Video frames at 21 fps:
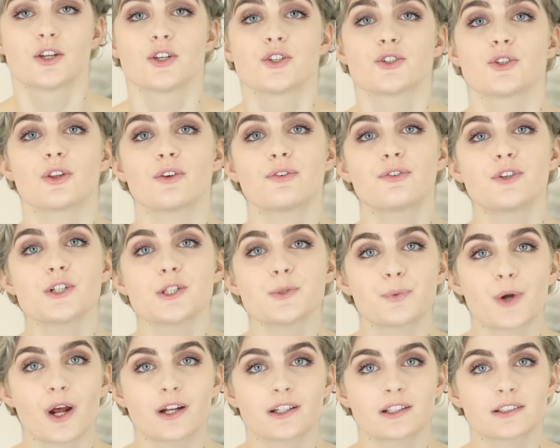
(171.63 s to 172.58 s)
So the first
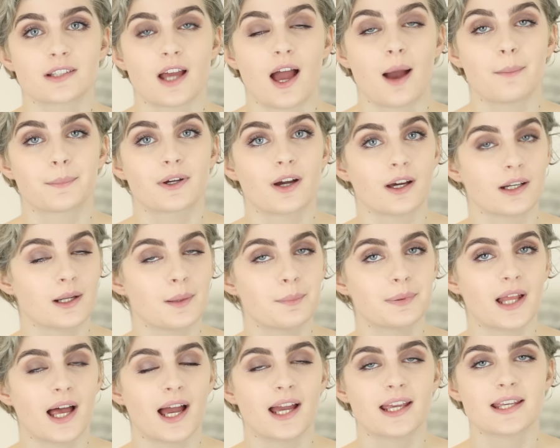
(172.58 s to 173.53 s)
product I'm gonna
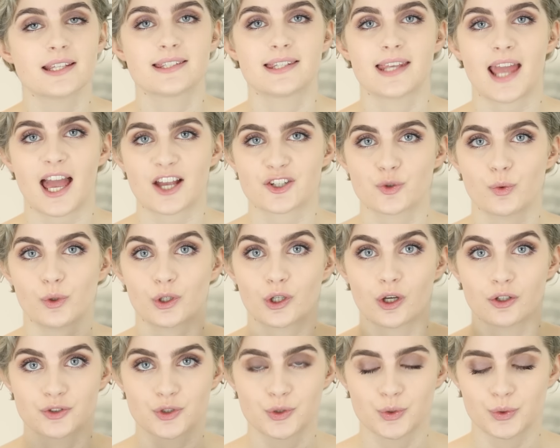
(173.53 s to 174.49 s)
apply is the actual
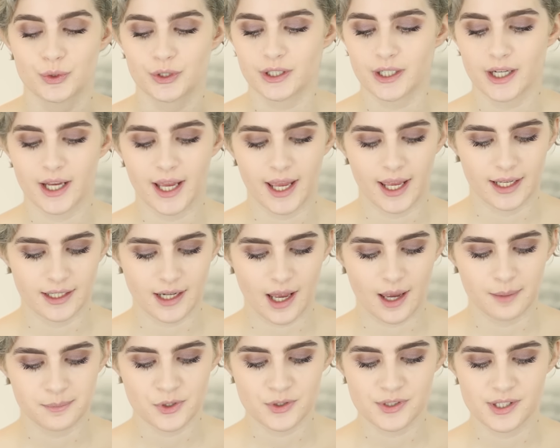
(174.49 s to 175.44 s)
contour, and
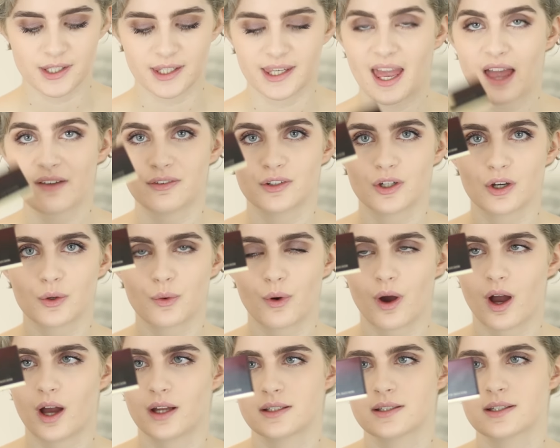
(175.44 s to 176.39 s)
I'm using Kevyn
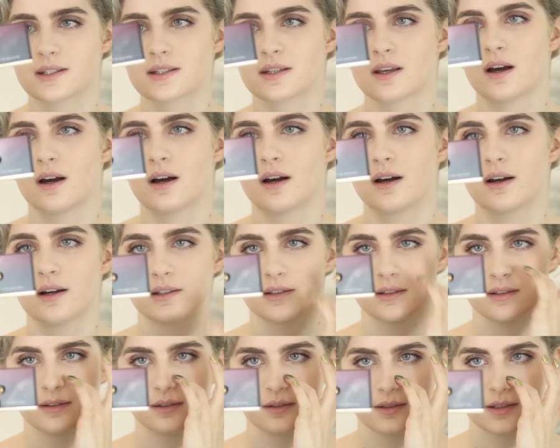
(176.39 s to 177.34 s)
Aucoin's
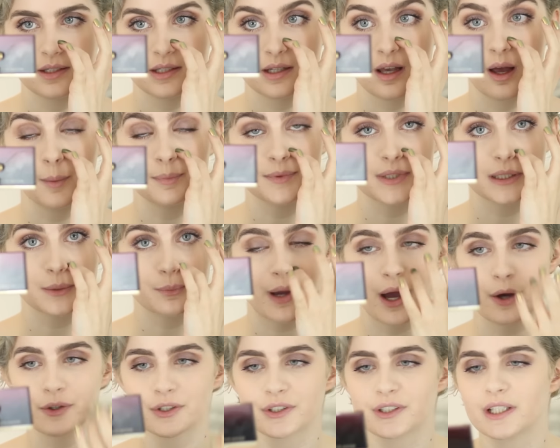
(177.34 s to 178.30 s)
sculpting
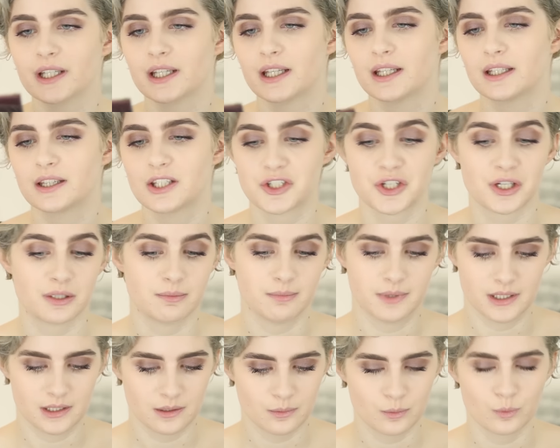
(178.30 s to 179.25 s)
powder in the shade
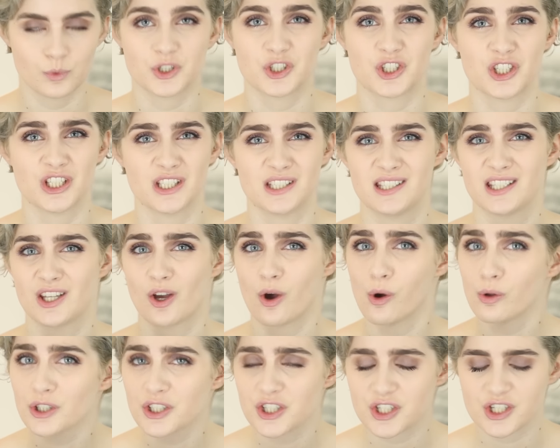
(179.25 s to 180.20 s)
medium, which is the
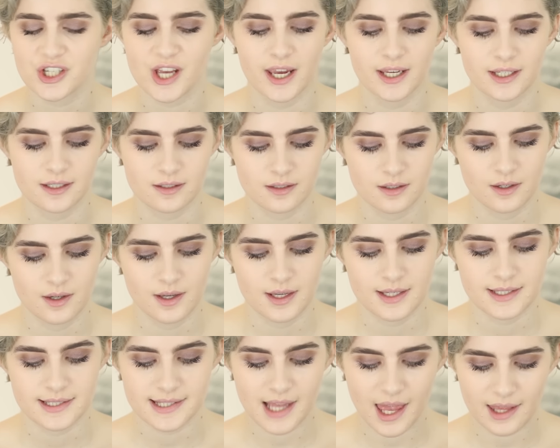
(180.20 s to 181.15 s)
only shade,
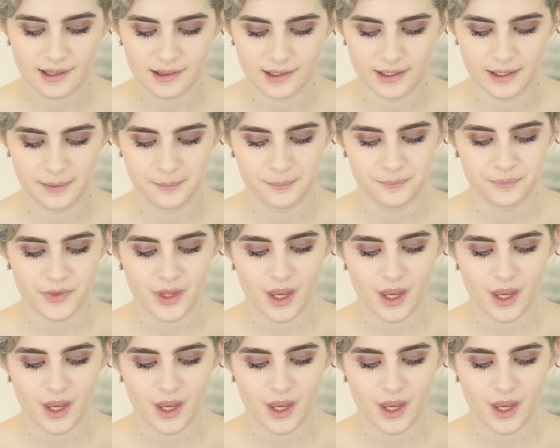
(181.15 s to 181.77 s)
sadly.